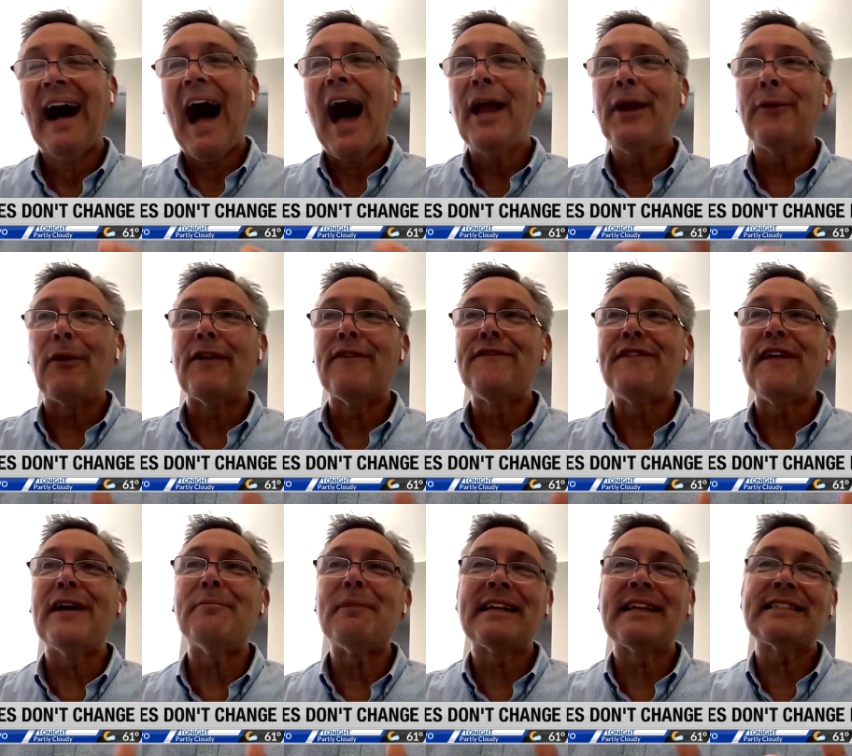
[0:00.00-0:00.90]
I don't want to
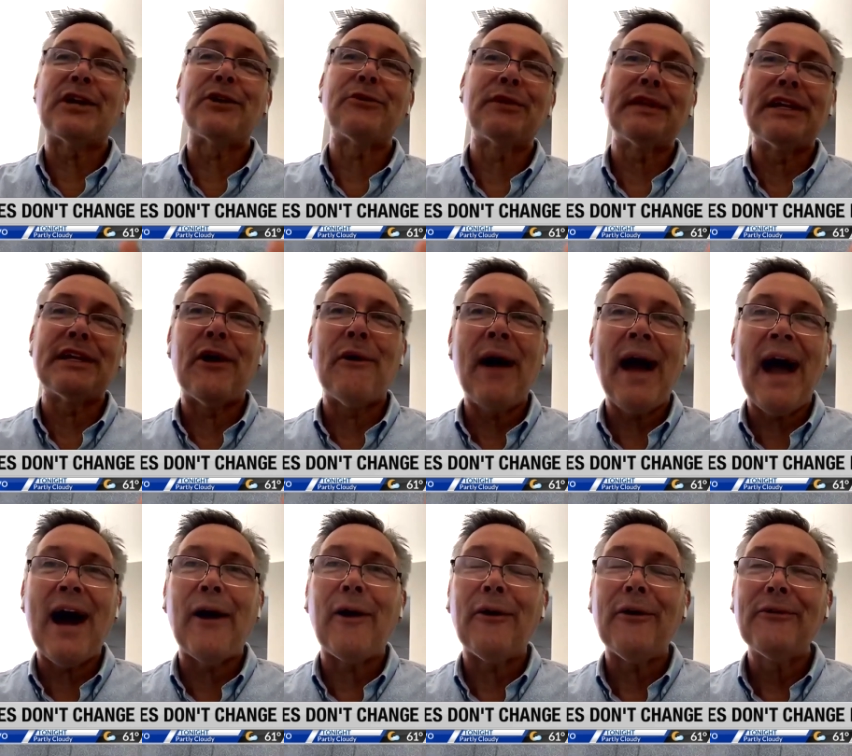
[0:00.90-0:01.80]
fail because I don't really know
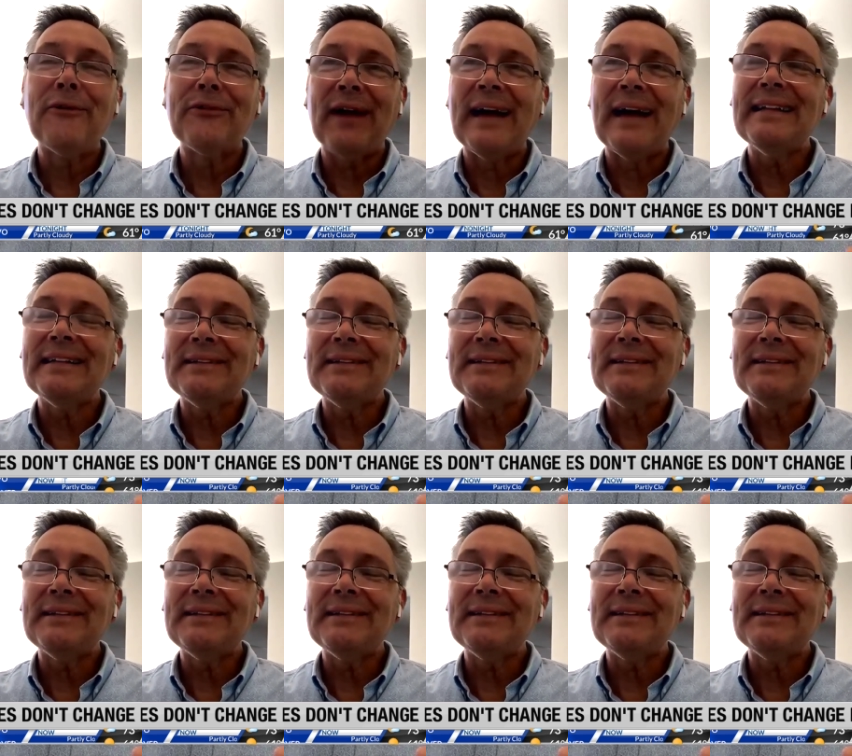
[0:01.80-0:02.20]
how, right?